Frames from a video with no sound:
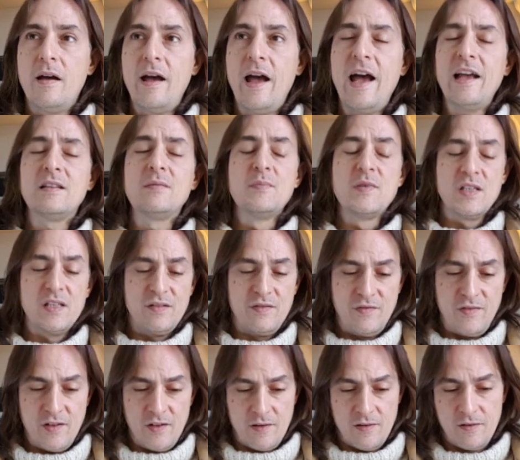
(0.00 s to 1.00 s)

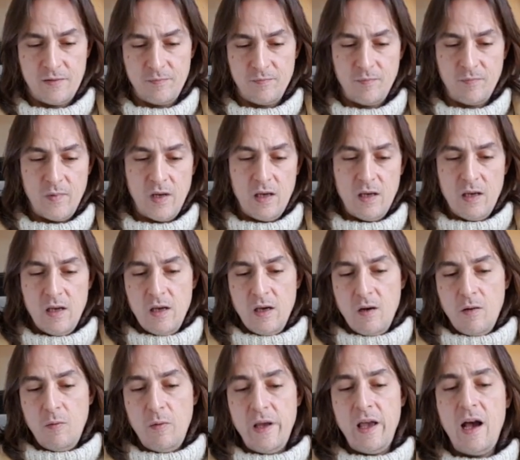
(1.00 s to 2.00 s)
atmosphere,
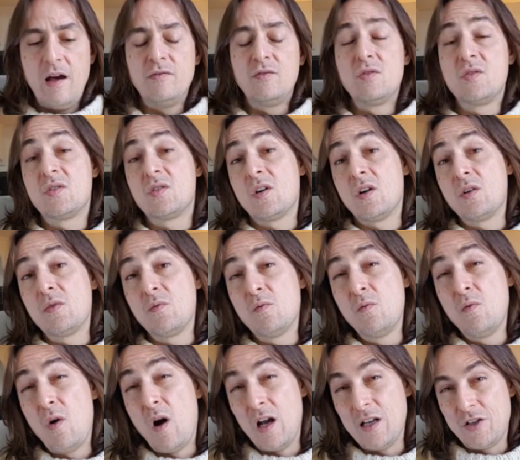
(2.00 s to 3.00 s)
we have to start
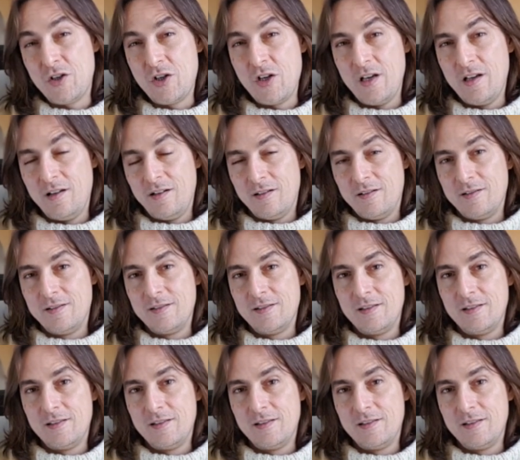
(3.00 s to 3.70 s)
watching